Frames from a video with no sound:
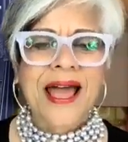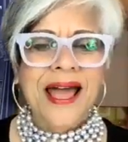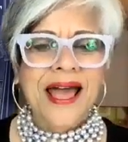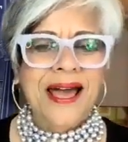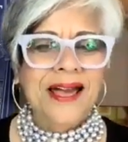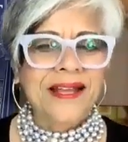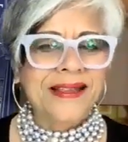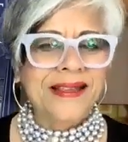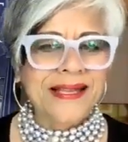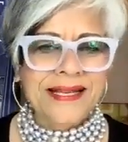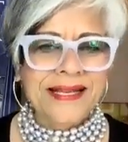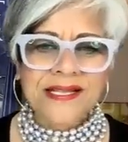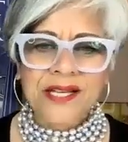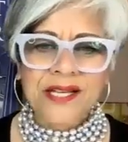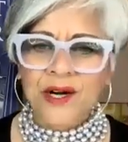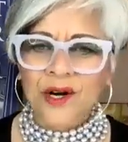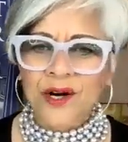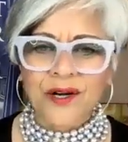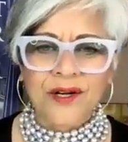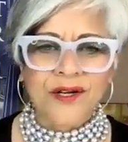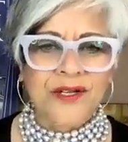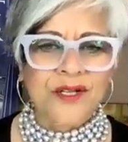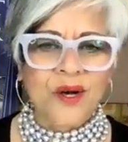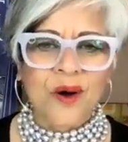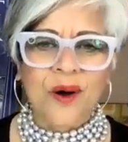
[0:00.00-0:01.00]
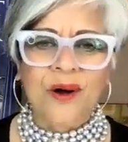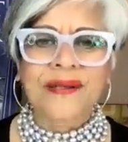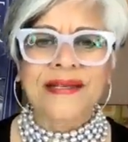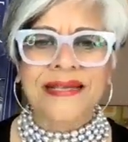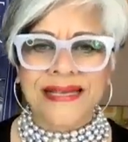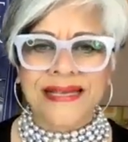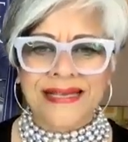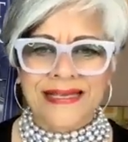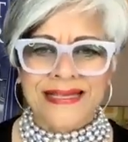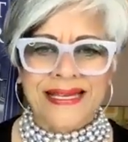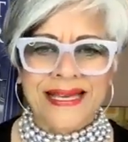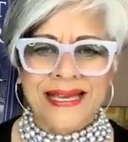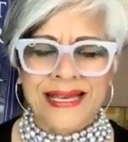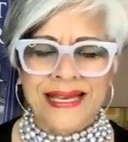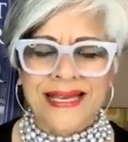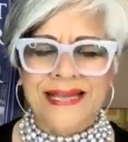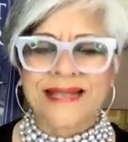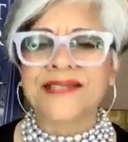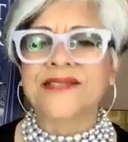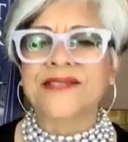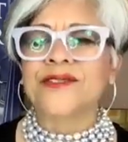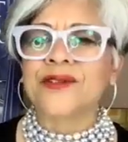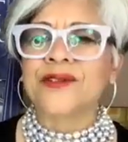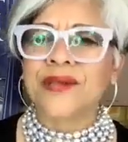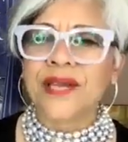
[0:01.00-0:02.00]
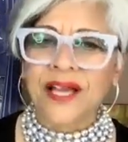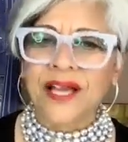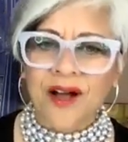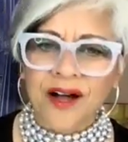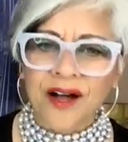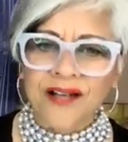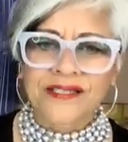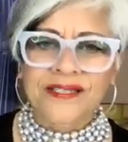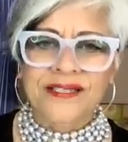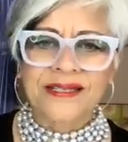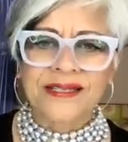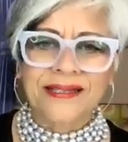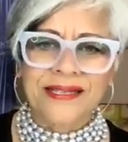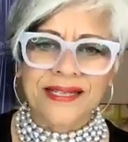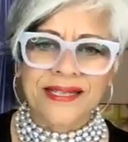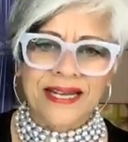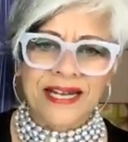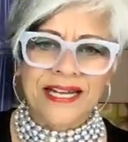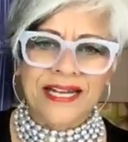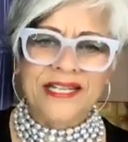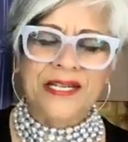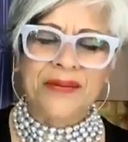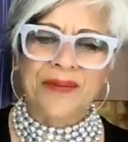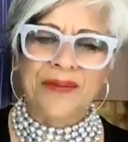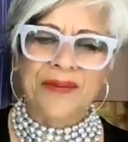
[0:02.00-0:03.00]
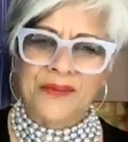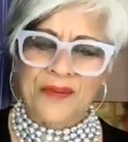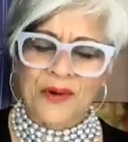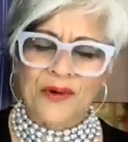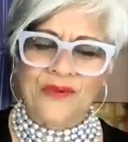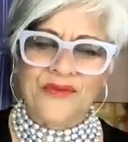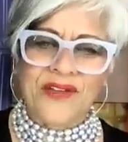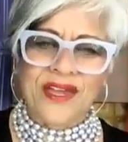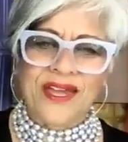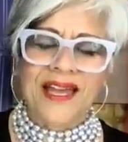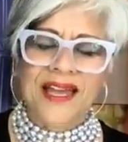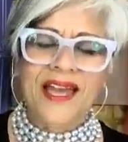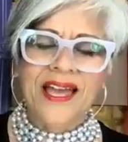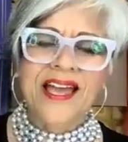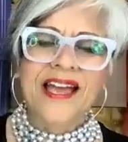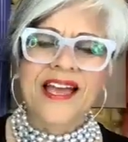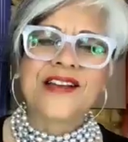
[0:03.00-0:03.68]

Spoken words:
And these herds all need to eat, so they constantly need to be moving.